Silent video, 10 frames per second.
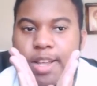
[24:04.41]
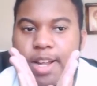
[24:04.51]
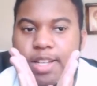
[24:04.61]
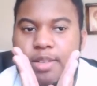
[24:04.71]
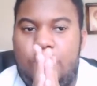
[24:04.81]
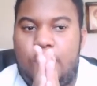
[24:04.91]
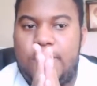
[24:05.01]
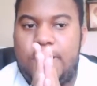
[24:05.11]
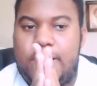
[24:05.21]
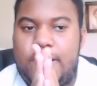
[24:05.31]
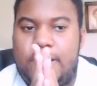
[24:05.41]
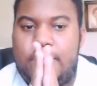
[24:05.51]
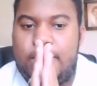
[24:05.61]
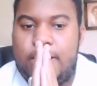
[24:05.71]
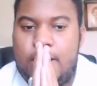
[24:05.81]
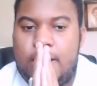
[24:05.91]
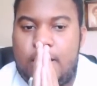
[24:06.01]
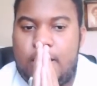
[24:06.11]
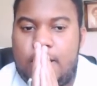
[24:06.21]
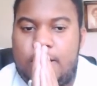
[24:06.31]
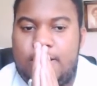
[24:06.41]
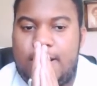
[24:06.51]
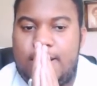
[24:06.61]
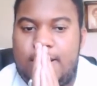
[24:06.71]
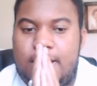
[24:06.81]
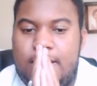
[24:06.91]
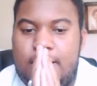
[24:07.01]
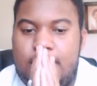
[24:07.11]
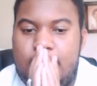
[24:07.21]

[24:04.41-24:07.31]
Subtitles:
That's one idea. And the second thing,